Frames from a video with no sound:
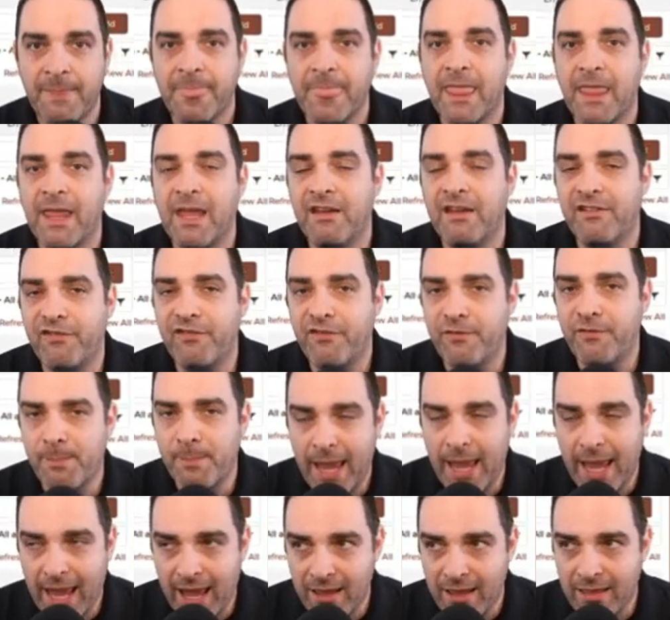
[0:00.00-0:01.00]
if
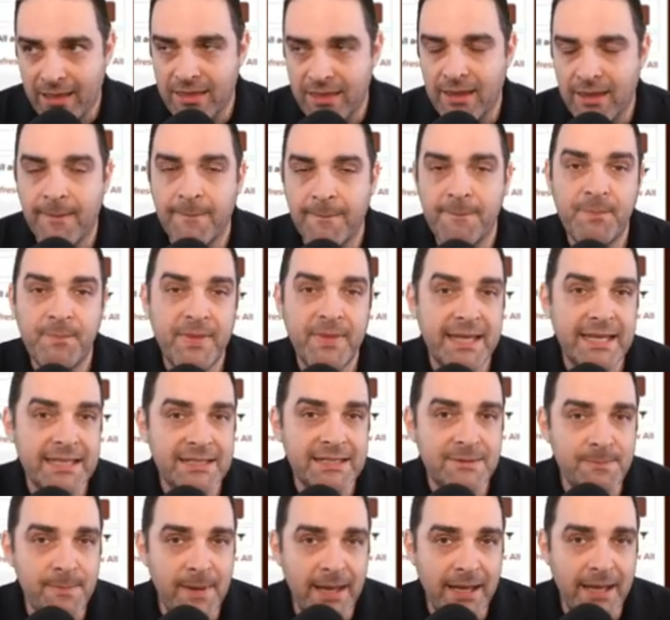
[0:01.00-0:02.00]
path is
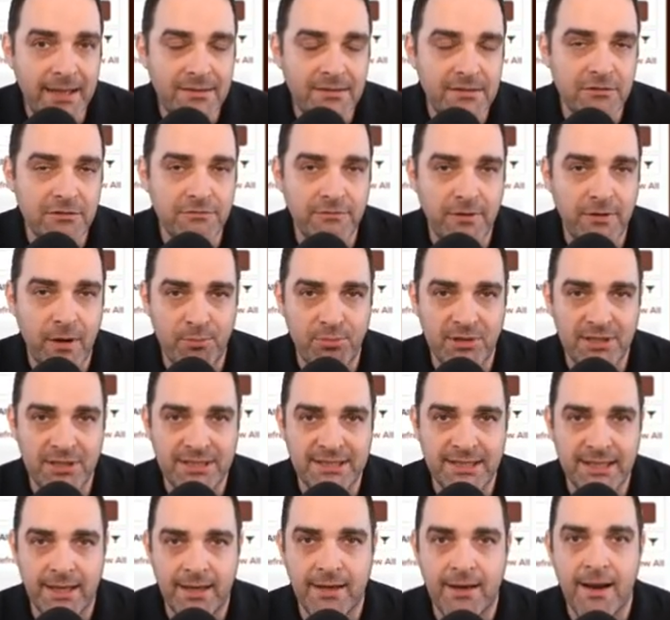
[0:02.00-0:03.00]
meant to
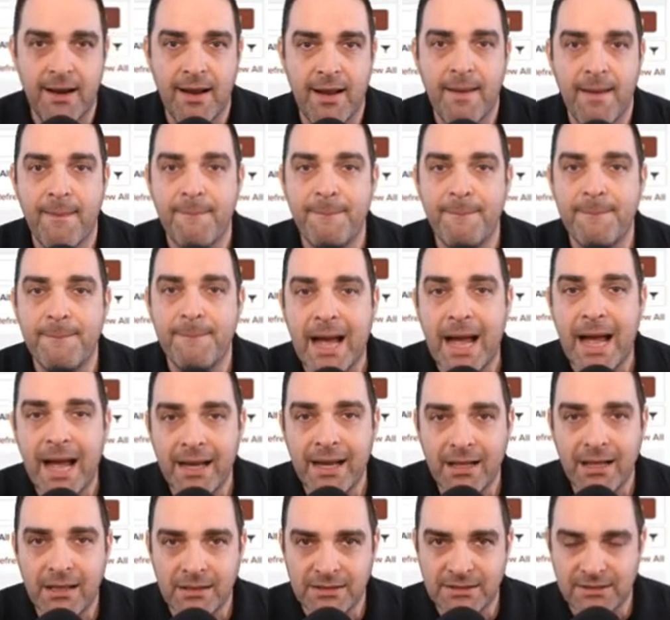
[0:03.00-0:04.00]
represent
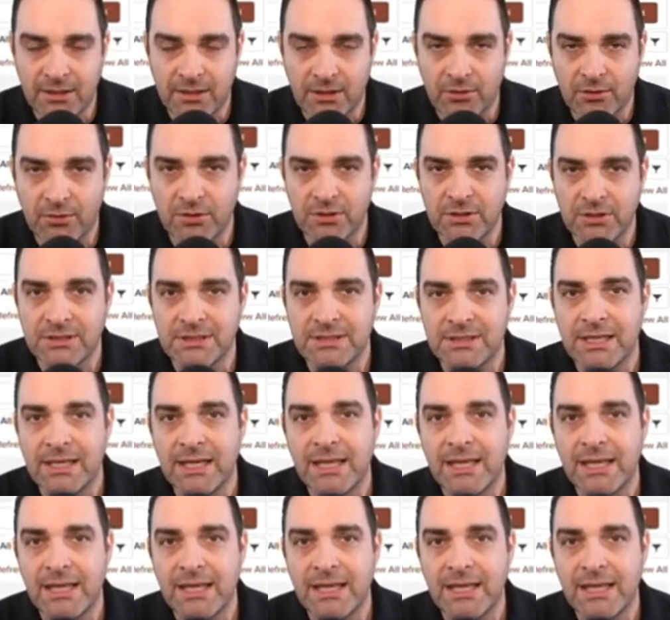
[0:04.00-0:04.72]
milestones,